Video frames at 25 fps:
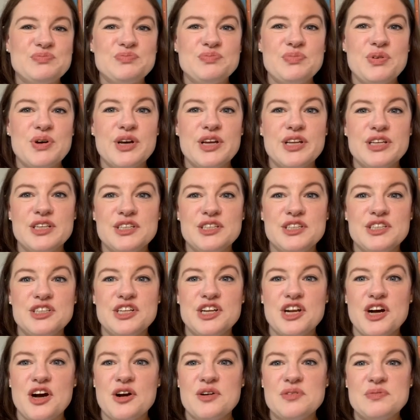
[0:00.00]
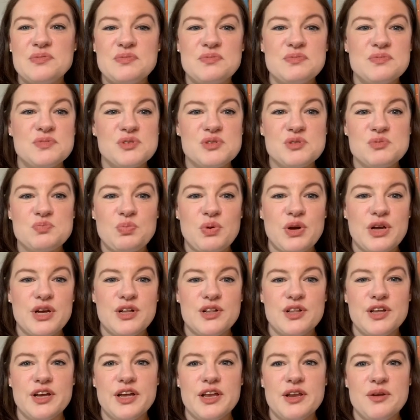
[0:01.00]
put, you know,
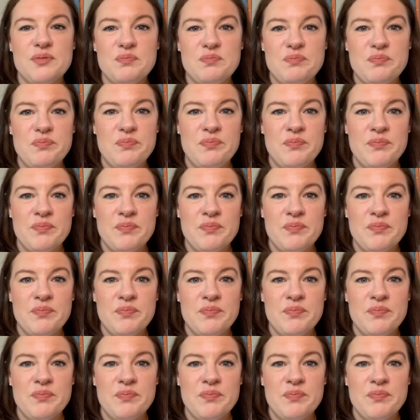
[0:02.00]
sprinkle in